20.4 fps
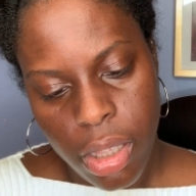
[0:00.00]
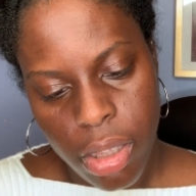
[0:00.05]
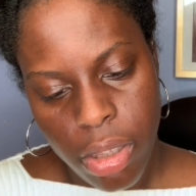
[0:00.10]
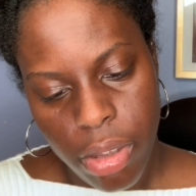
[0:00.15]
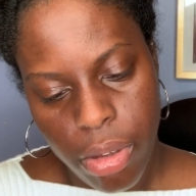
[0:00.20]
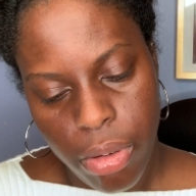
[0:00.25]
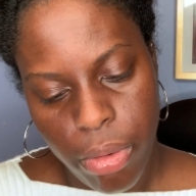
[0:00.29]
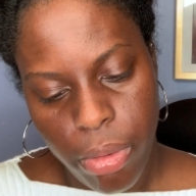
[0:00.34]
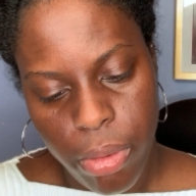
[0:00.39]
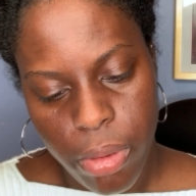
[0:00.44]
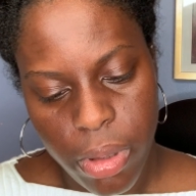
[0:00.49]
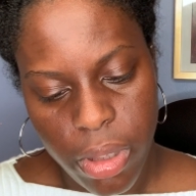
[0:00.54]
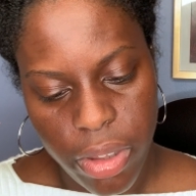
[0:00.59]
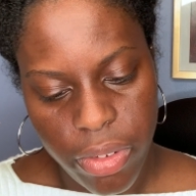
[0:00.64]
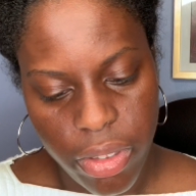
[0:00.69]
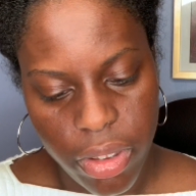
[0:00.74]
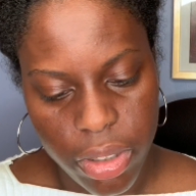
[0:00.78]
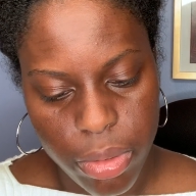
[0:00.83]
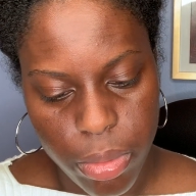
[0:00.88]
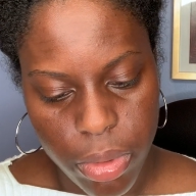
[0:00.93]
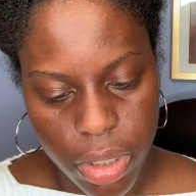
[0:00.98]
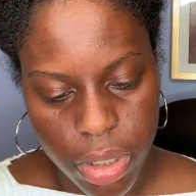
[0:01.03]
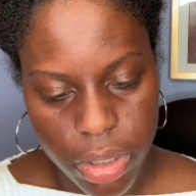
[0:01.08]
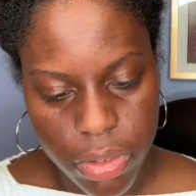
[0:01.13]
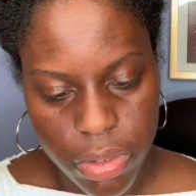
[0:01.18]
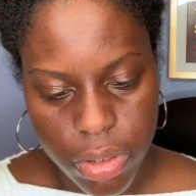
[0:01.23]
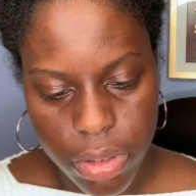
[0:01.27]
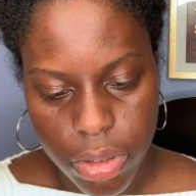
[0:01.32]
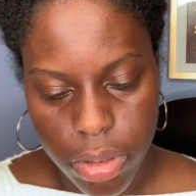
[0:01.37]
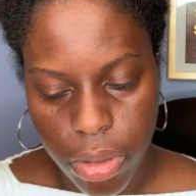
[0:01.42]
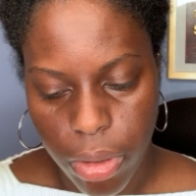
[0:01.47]
Ooh, if this
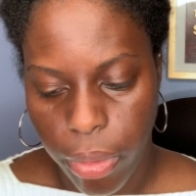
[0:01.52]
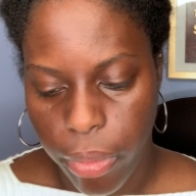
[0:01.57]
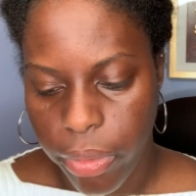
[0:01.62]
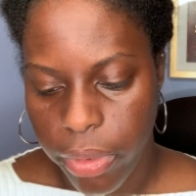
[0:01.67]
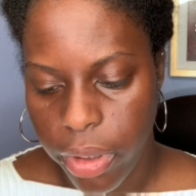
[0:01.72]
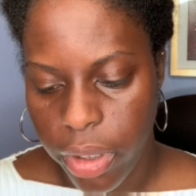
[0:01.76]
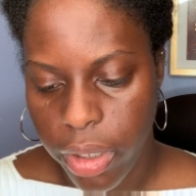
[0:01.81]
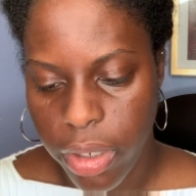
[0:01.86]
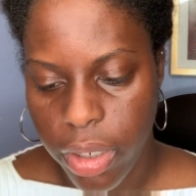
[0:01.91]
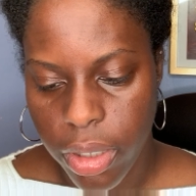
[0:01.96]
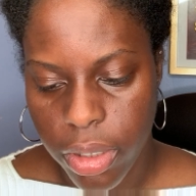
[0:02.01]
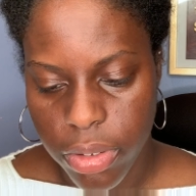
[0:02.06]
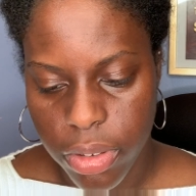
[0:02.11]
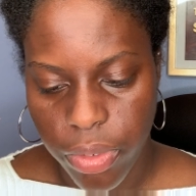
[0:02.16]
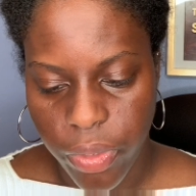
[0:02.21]
works. Hopefully it does.